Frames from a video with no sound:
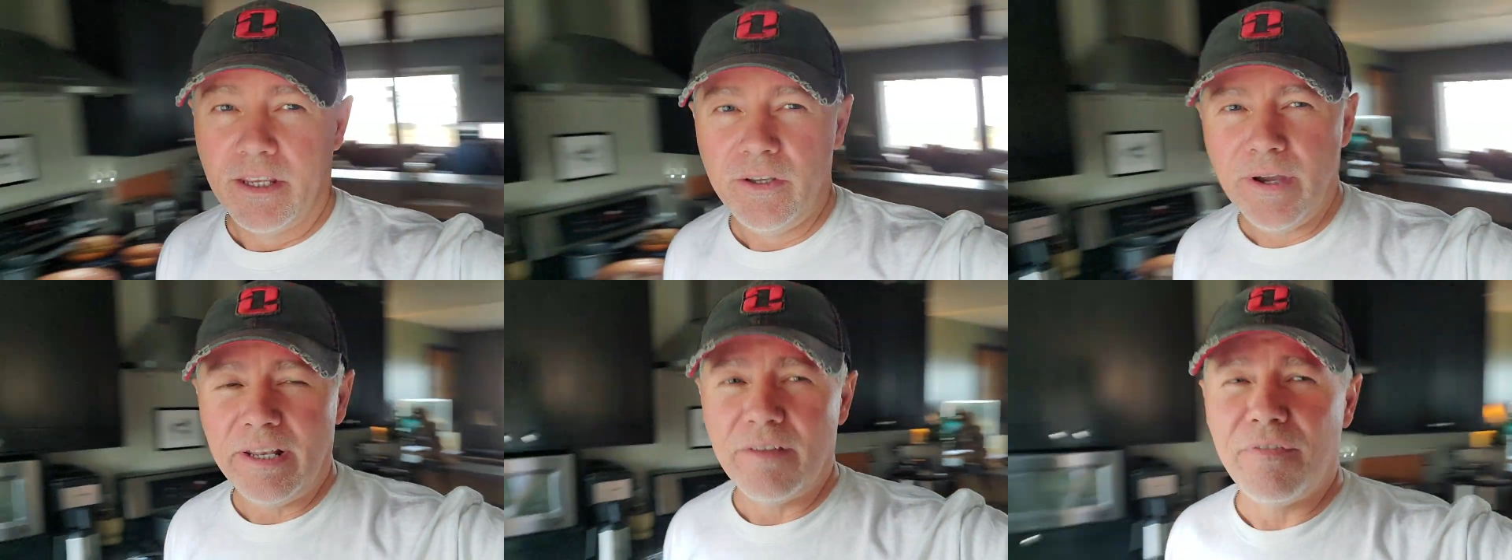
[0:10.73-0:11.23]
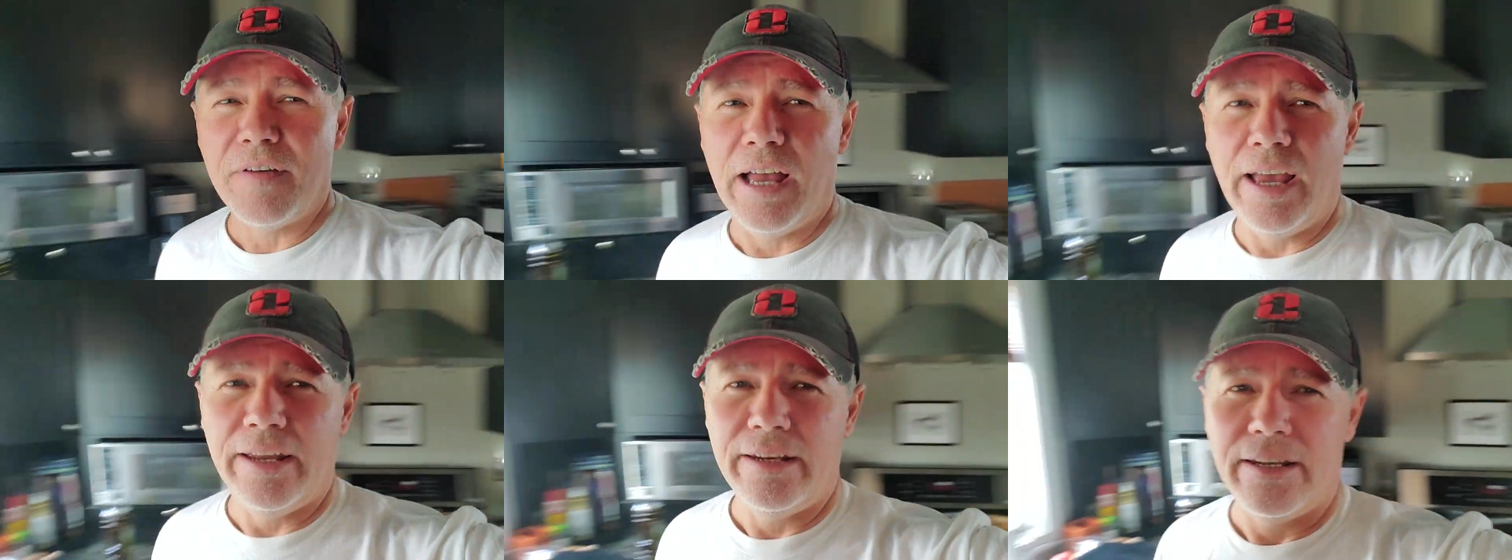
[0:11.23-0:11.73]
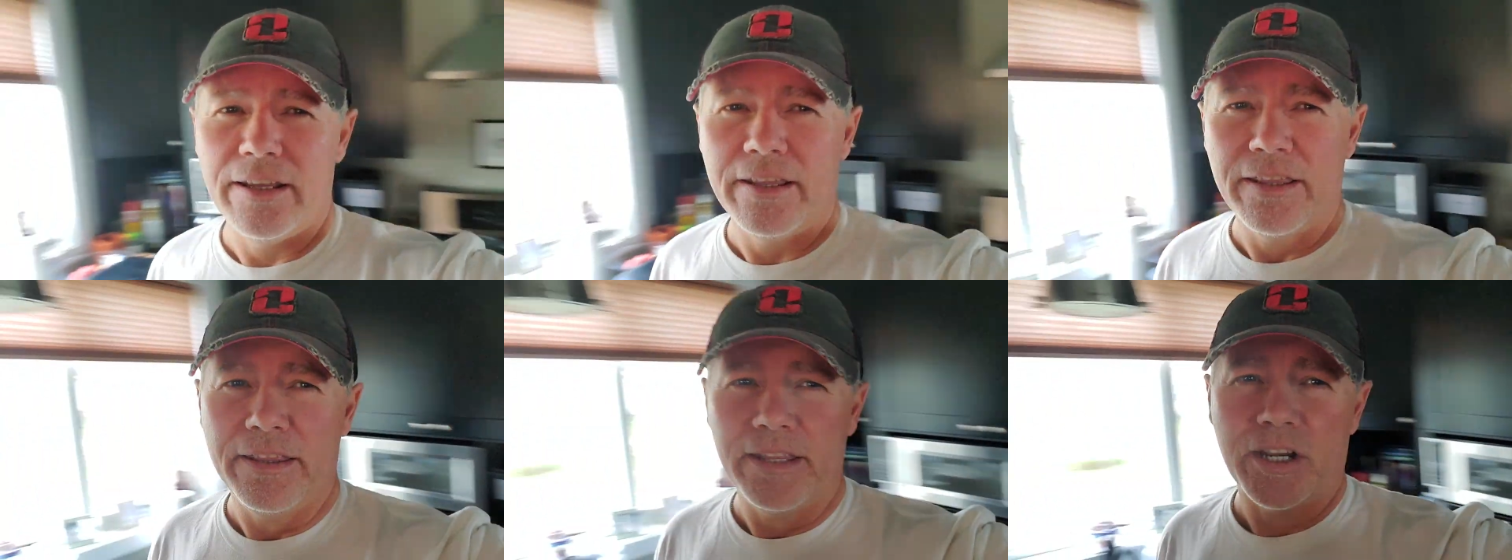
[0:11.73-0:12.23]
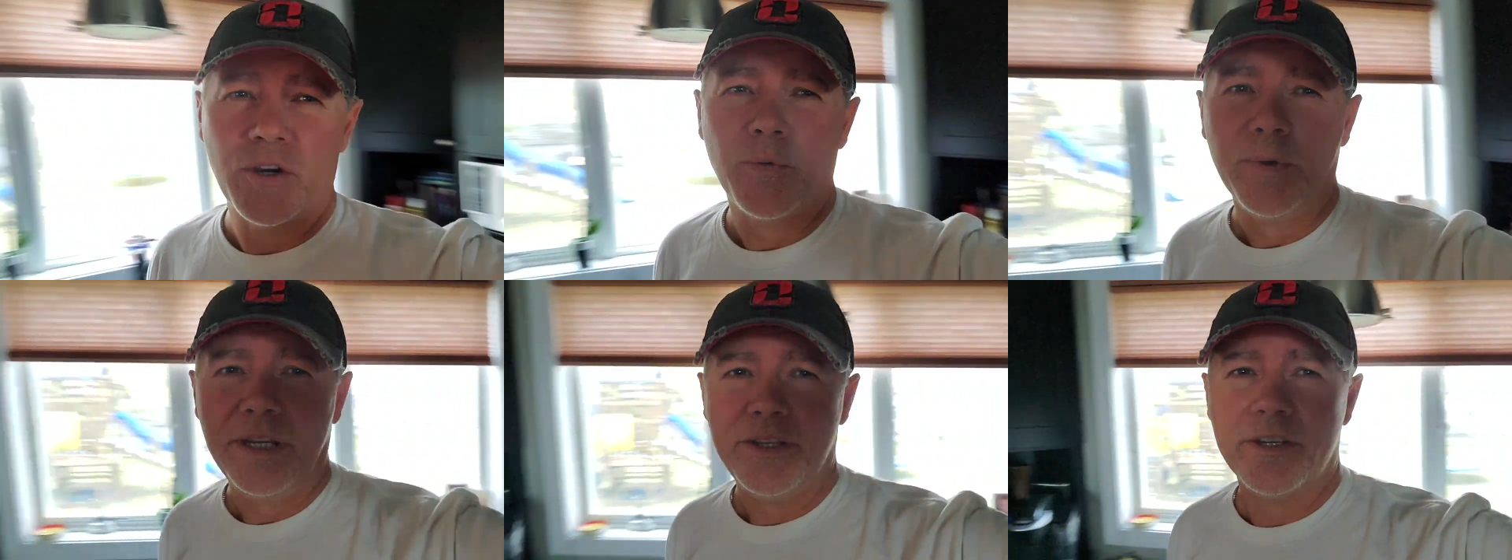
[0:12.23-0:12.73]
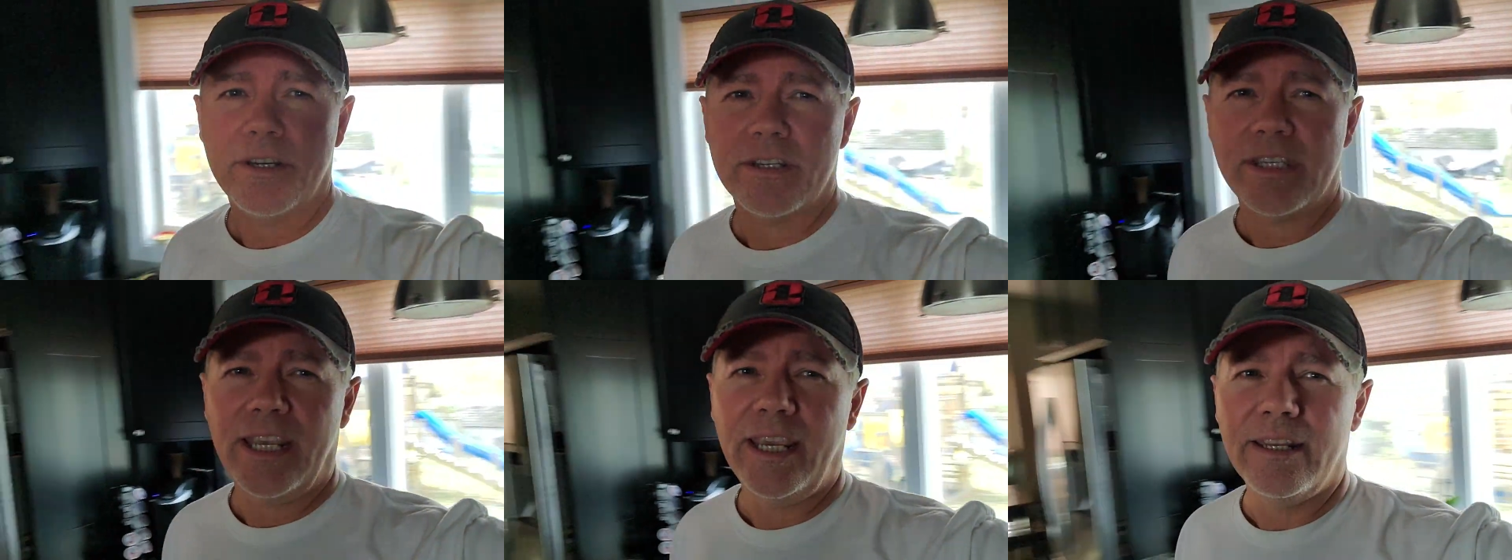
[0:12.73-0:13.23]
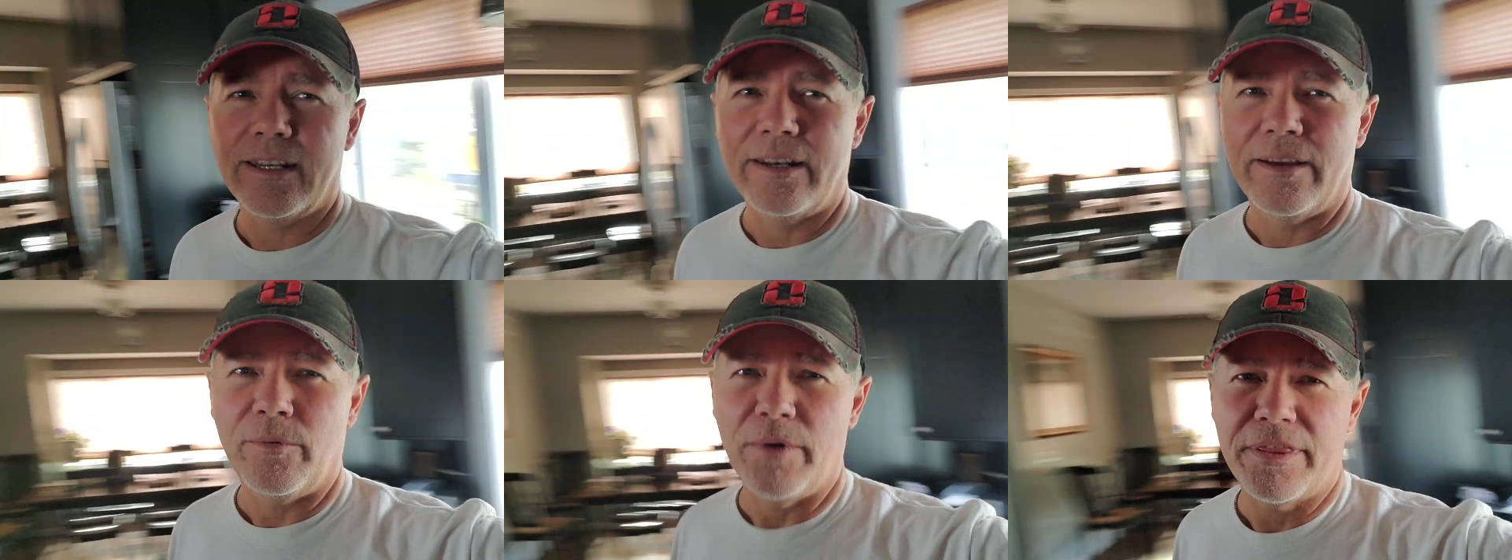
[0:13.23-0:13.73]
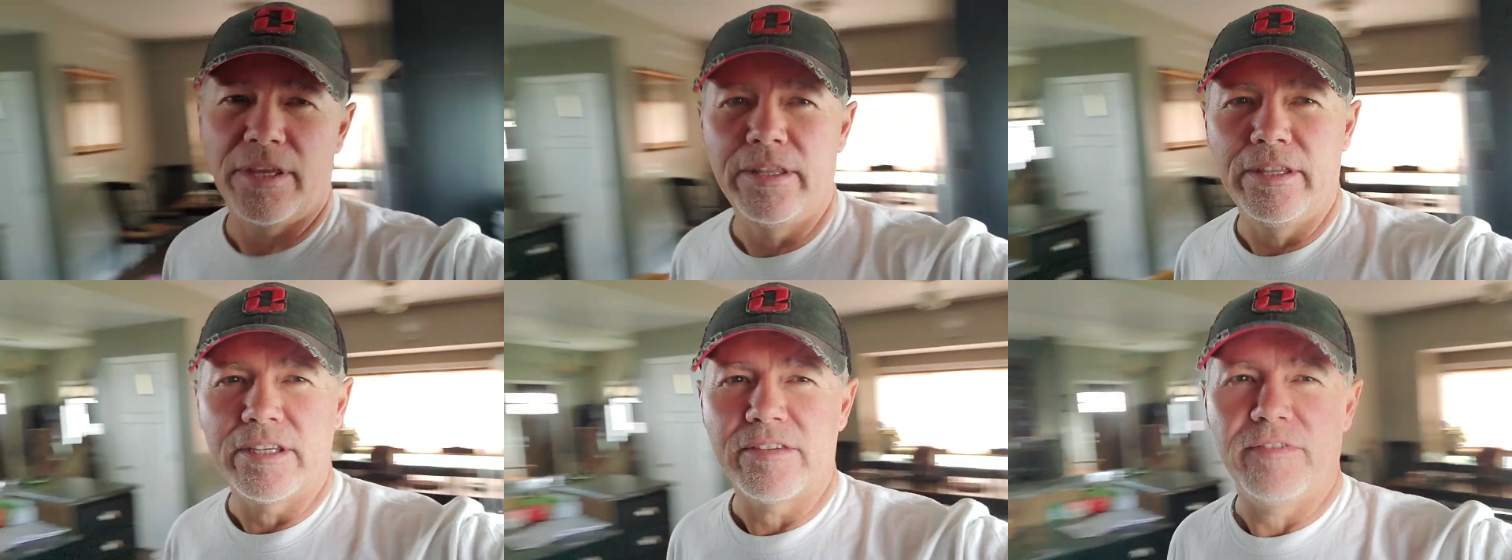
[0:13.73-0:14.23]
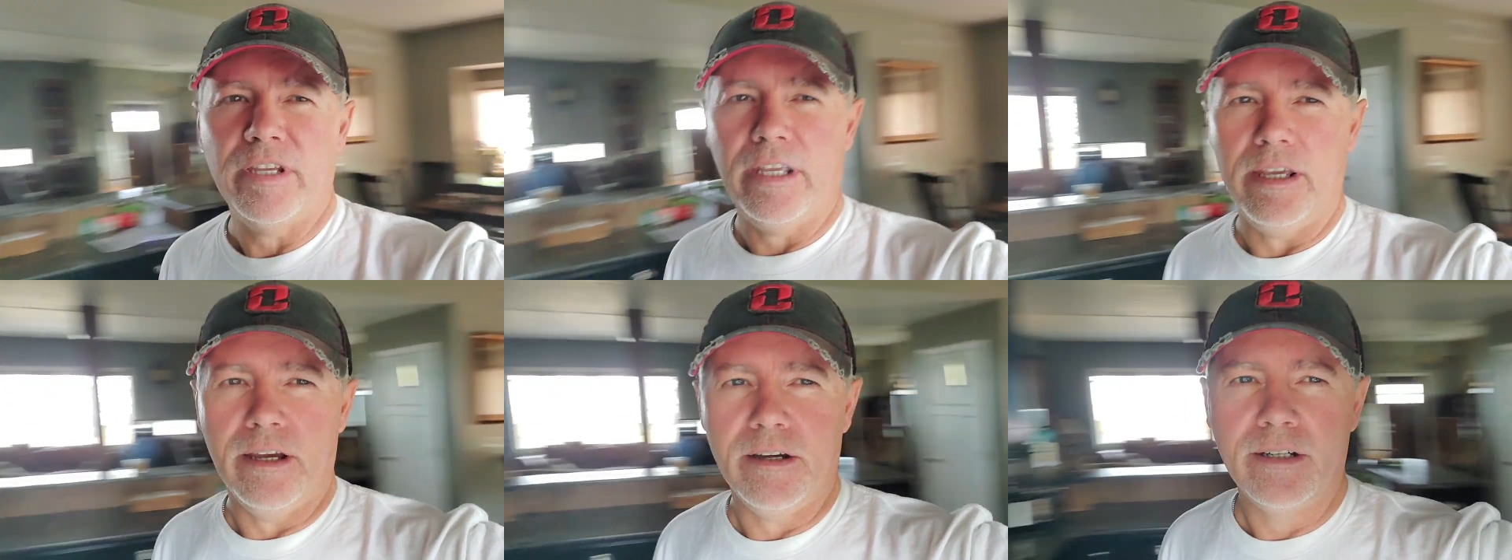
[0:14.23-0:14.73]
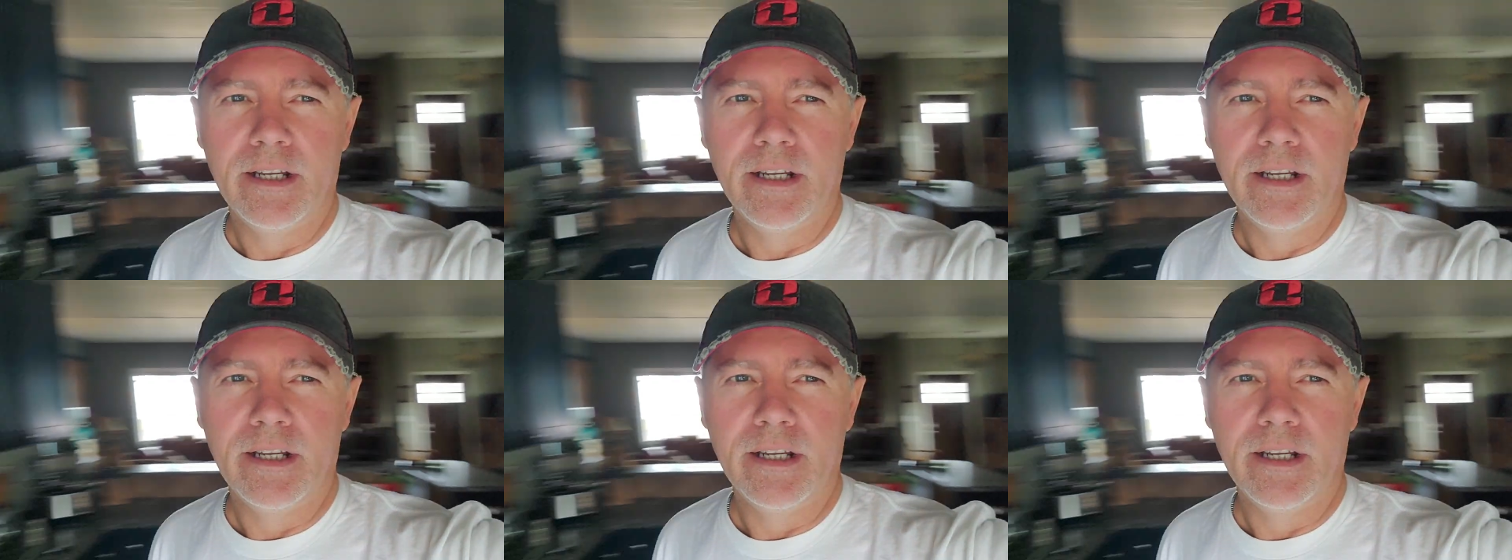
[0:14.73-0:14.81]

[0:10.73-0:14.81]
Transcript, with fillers: You had to find the creatures hidden within this video.